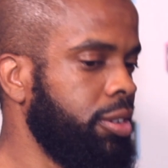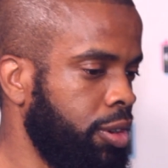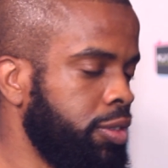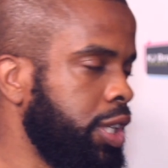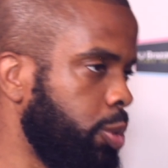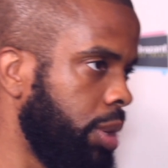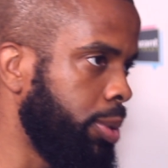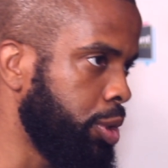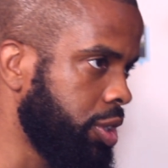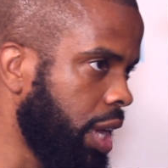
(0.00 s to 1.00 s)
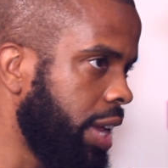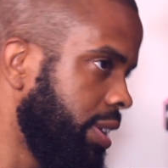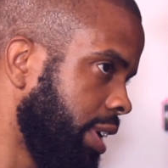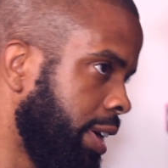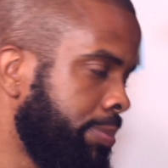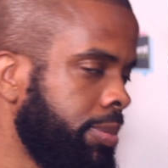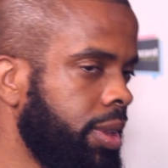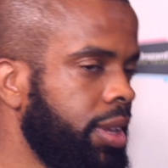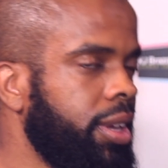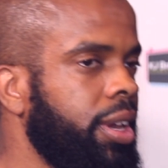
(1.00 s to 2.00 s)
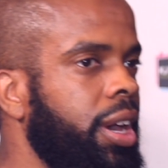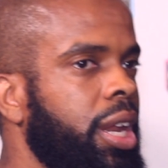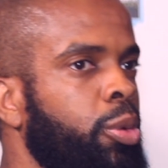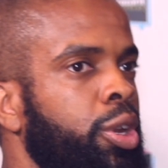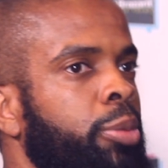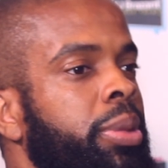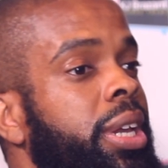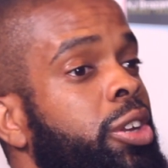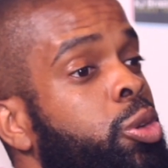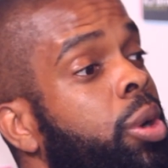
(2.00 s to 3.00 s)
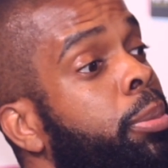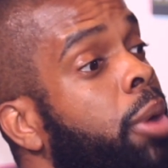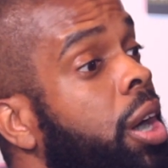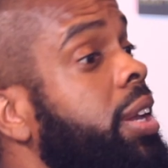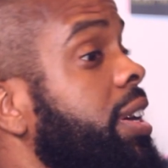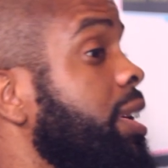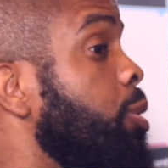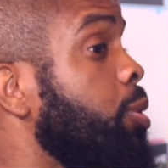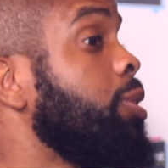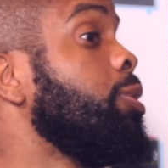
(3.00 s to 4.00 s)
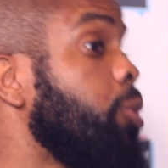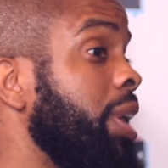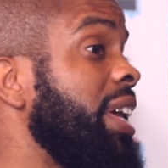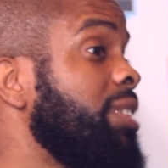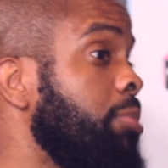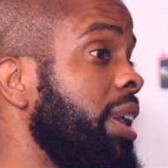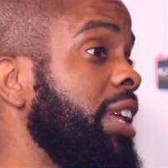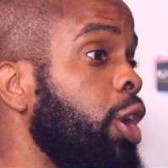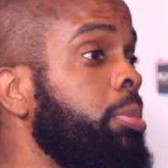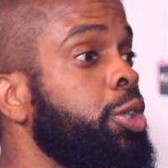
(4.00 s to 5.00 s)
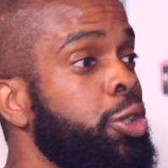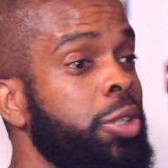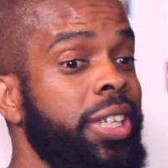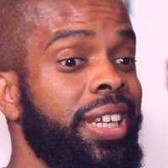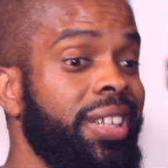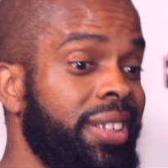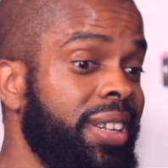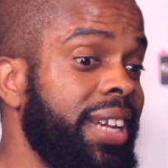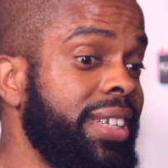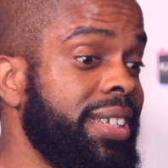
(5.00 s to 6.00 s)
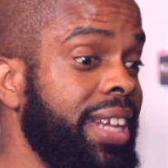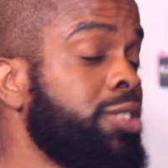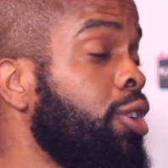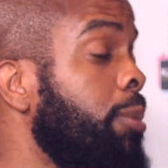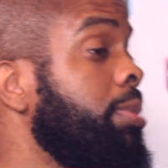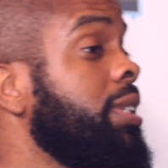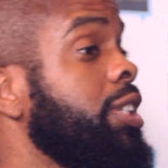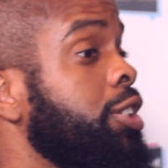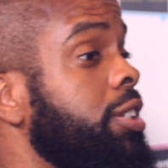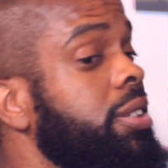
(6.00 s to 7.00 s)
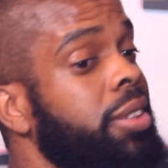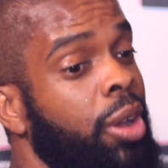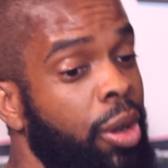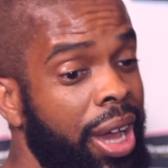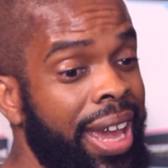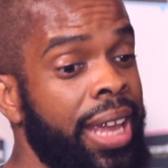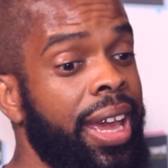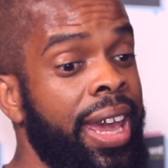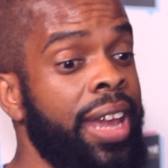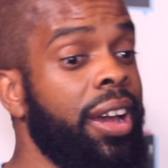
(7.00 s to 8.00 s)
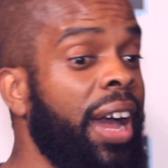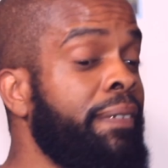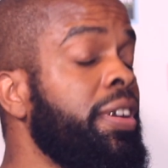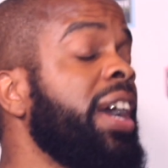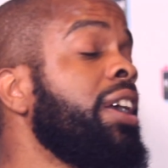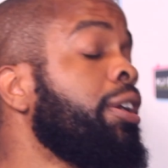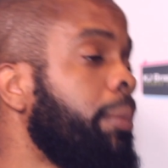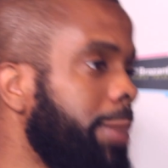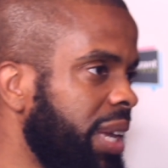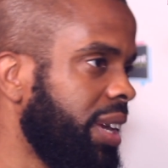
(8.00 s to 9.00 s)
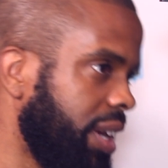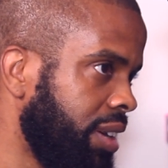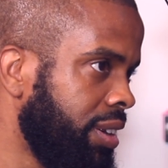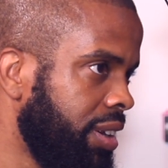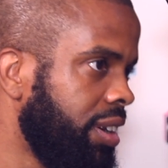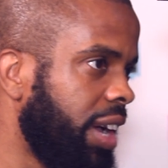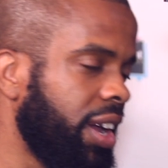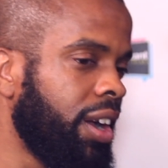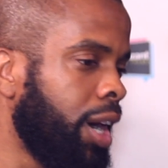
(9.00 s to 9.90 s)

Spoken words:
obviously you want to build a site, yeah, and I want to be into a market where there's money, opportunity, that there's less competition. I think I can compete here. I can